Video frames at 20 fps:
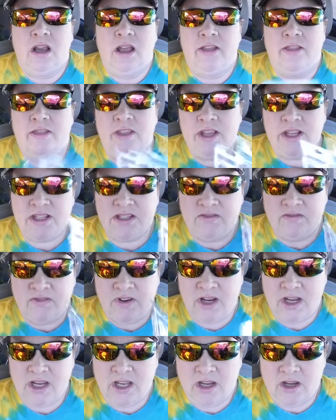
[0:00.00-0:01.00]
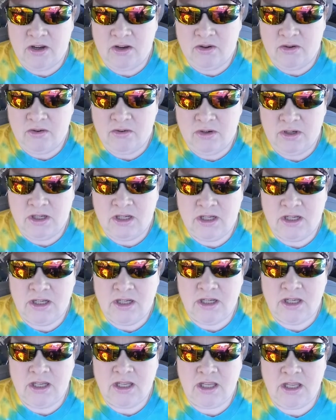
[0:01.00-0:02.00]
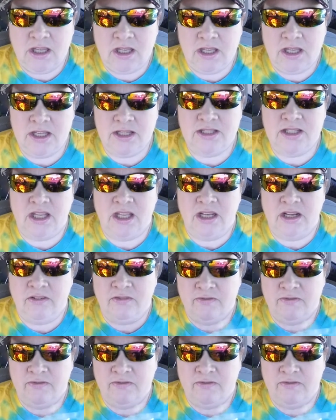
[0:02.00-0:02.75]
this video is an